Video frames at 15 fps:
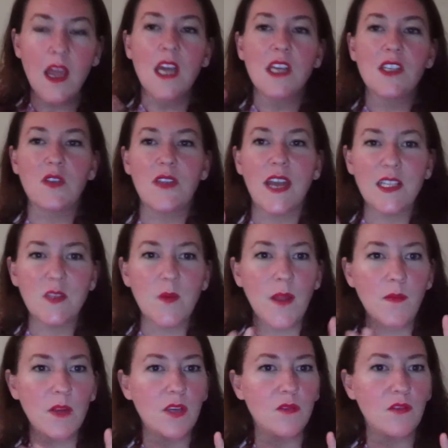So that's why
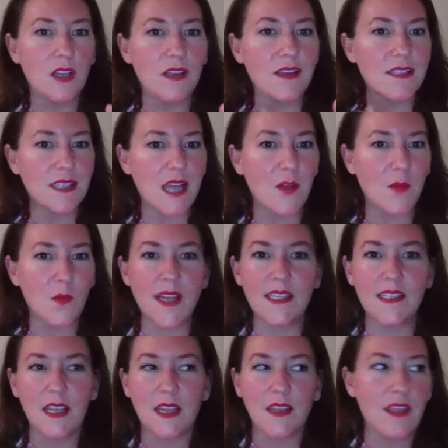when you look at Southwest,
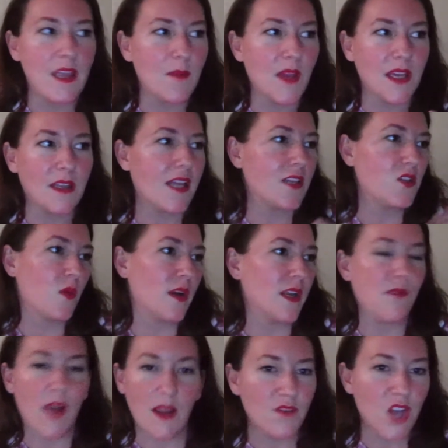they make like
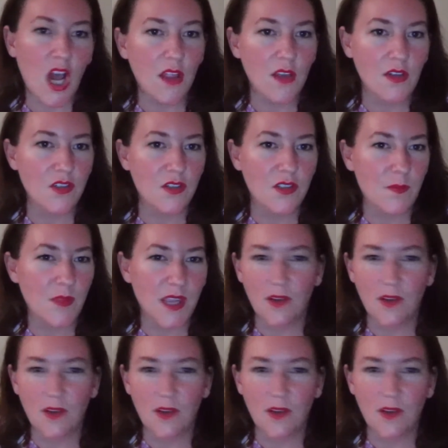$25 or something.